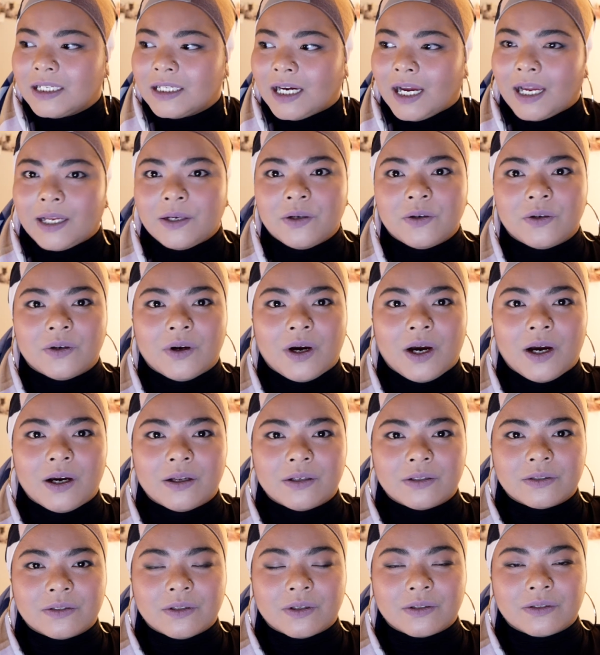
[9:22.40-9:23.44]
I don't know how
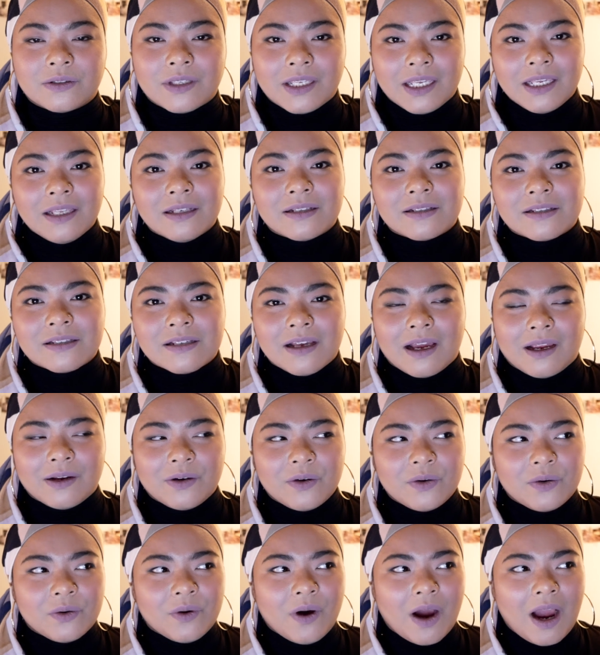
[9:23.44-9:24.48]
to talk to kids. I
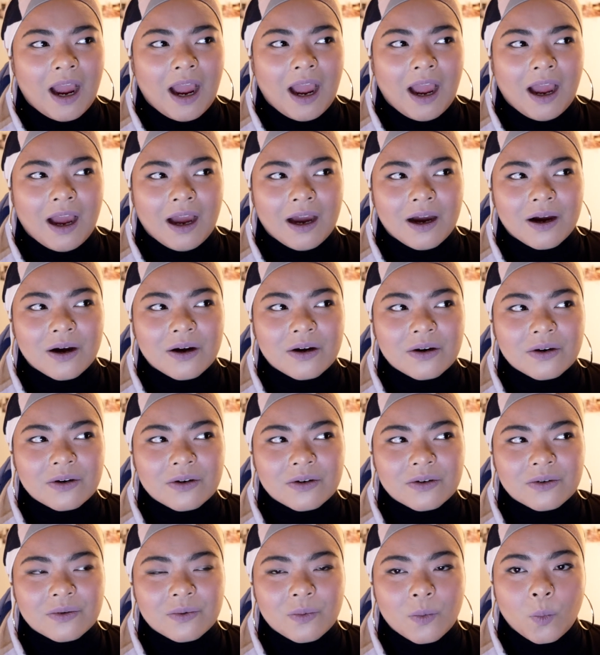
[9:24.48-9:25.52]
don't
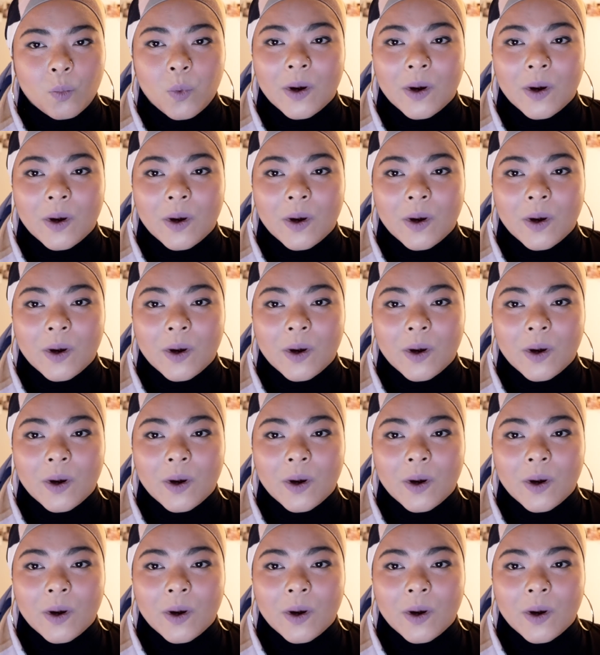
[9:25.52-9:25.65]
know